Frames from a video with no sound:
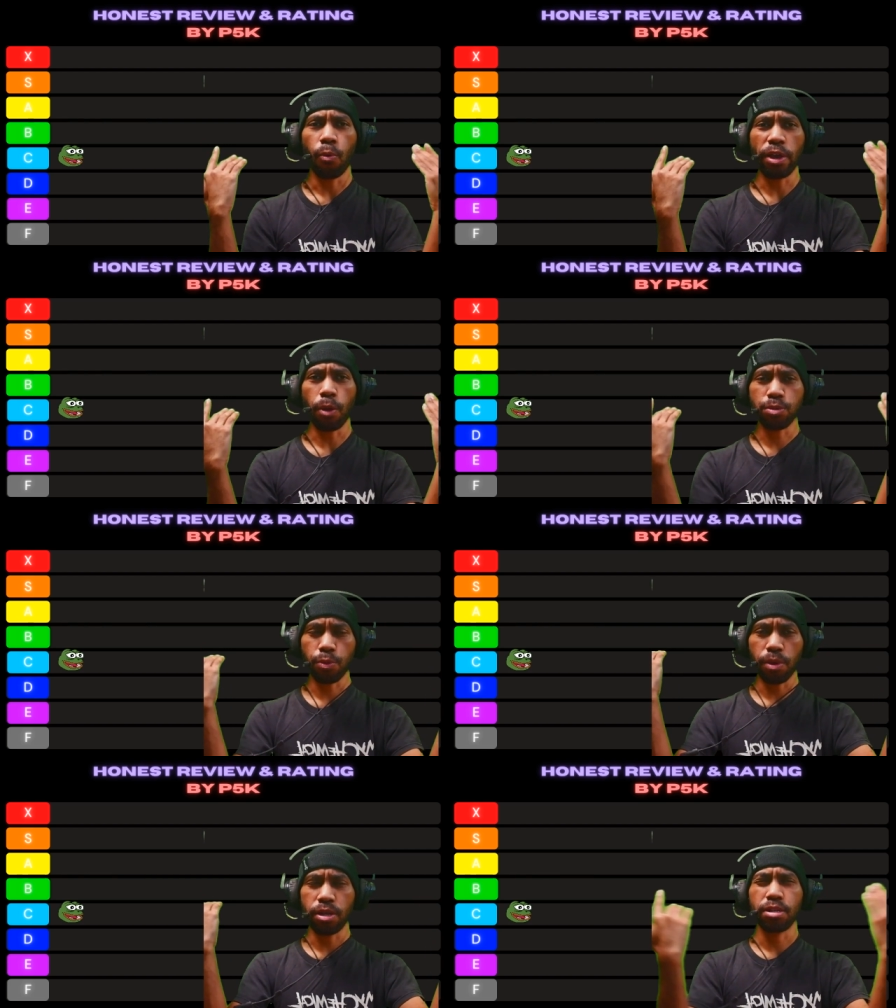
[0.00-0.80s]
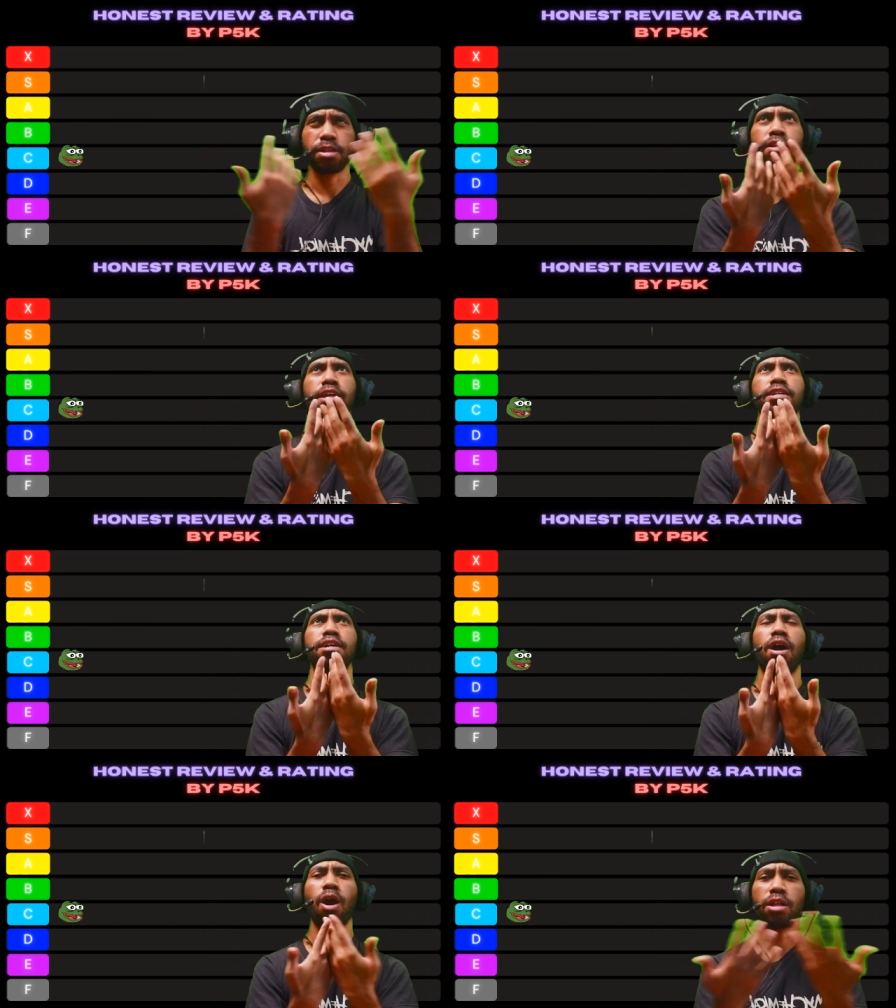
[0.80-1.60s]
way of sup- like
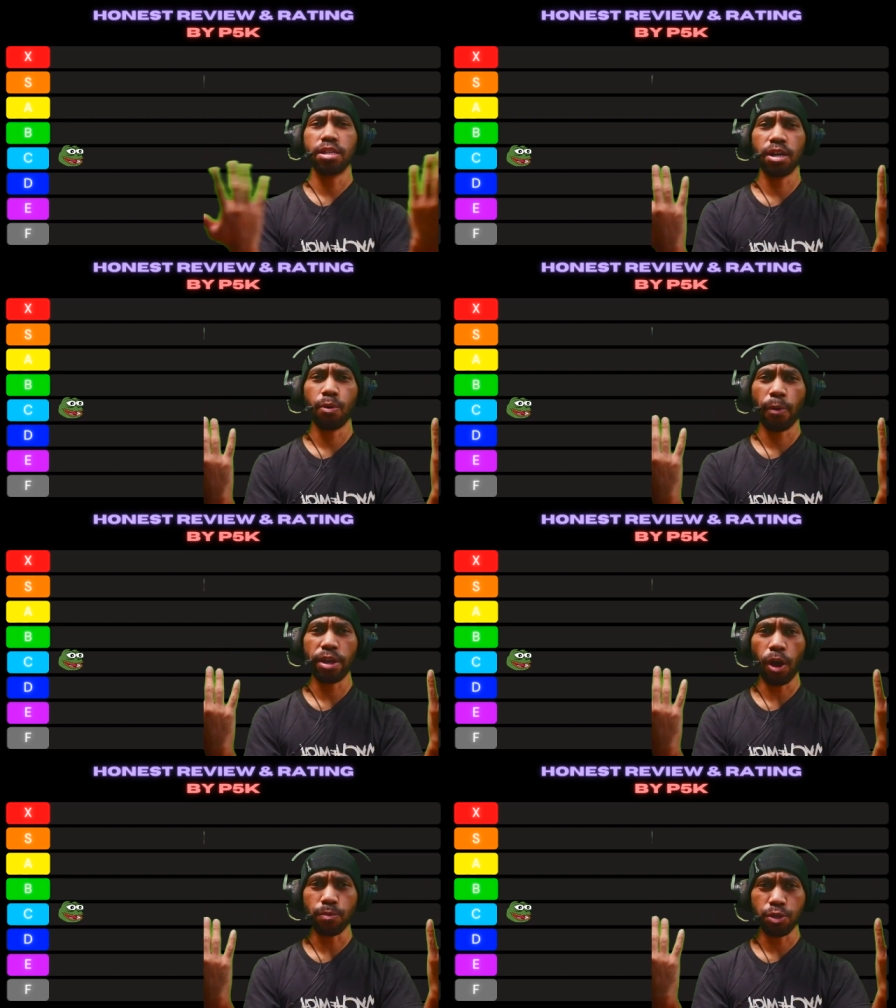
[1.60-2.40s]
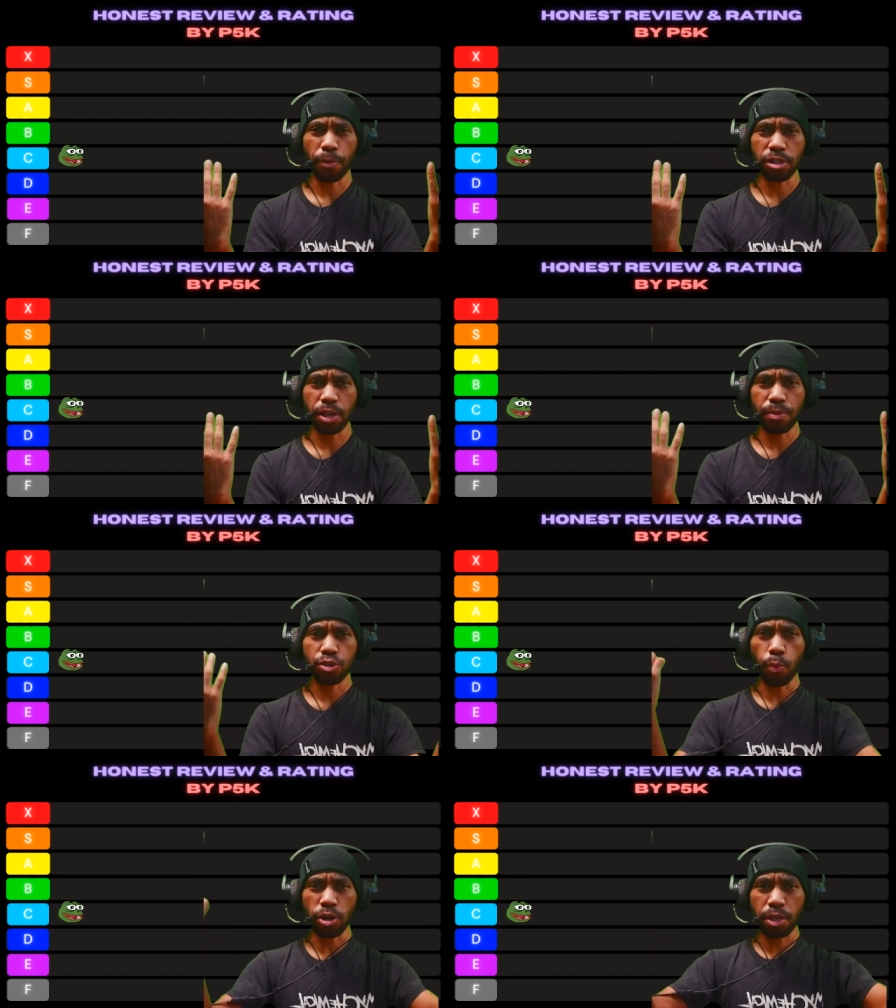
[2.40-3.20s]
uh, all the way of supporting
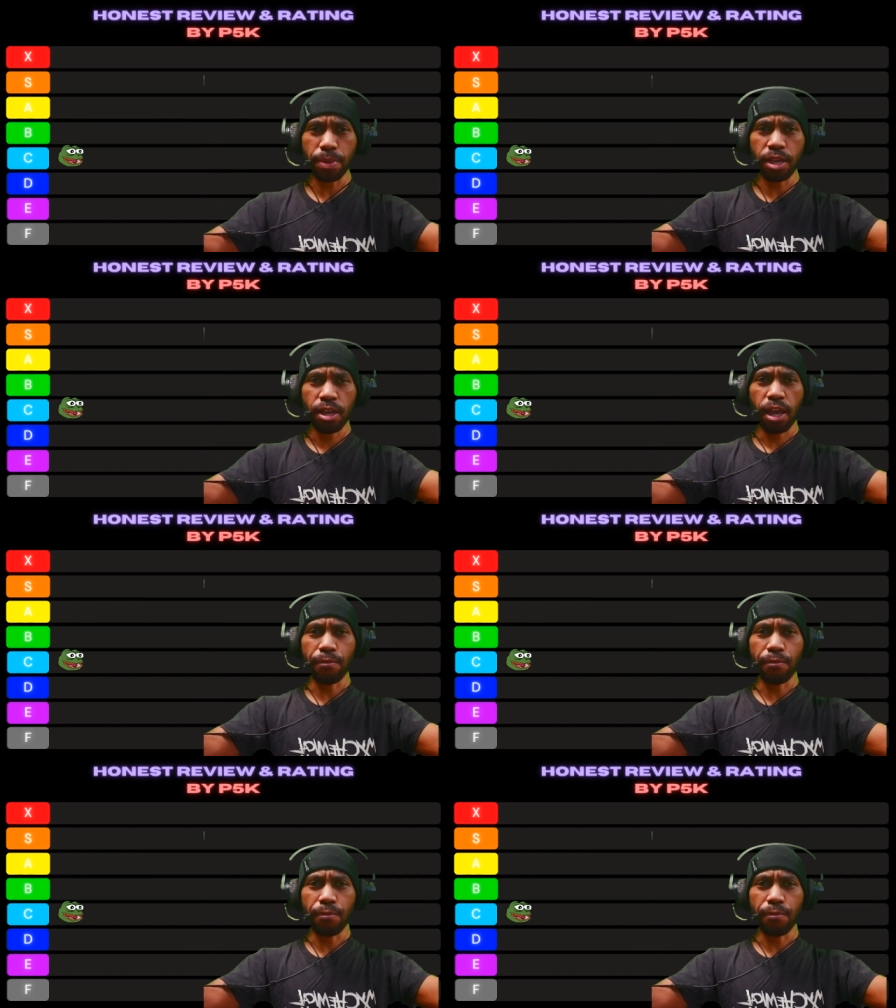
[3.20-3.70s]
supporting me.